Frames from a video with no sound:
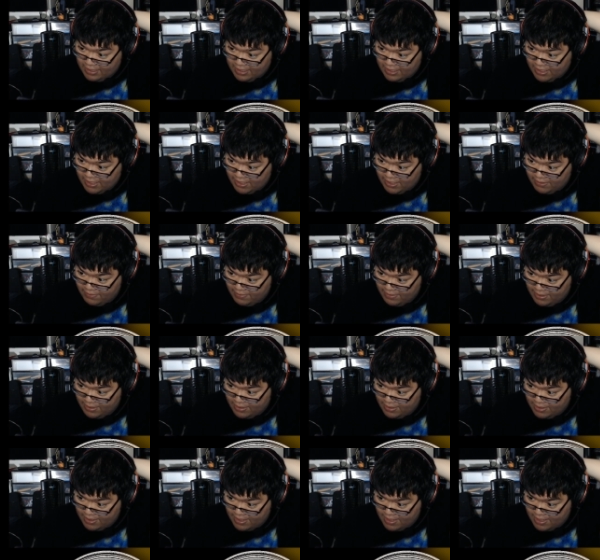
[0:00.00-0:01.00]
Uh,
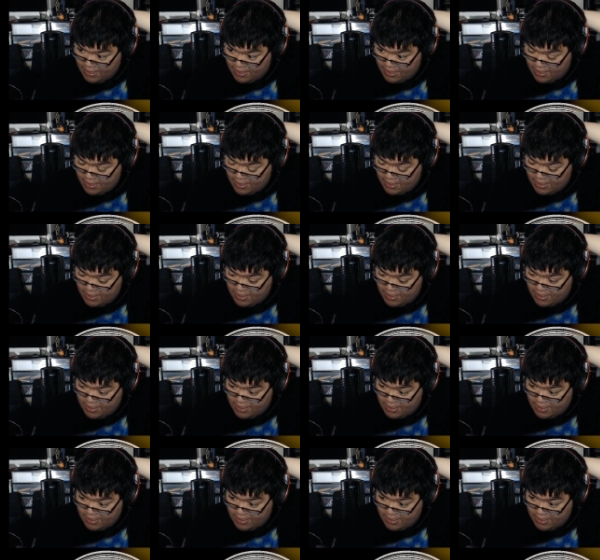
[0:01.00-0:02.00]
with
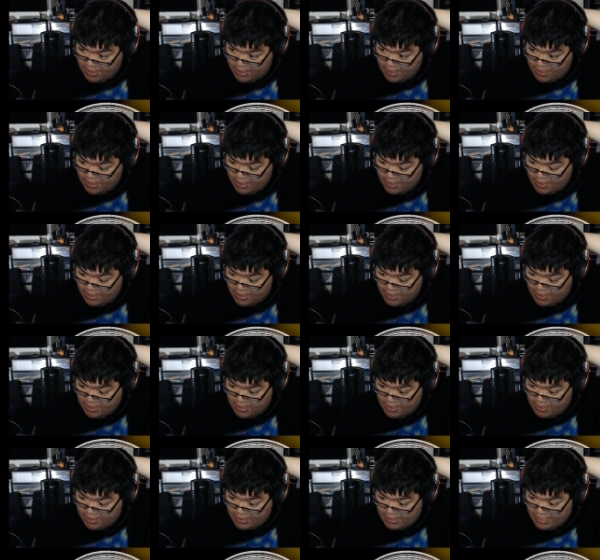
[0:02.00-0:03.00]
that,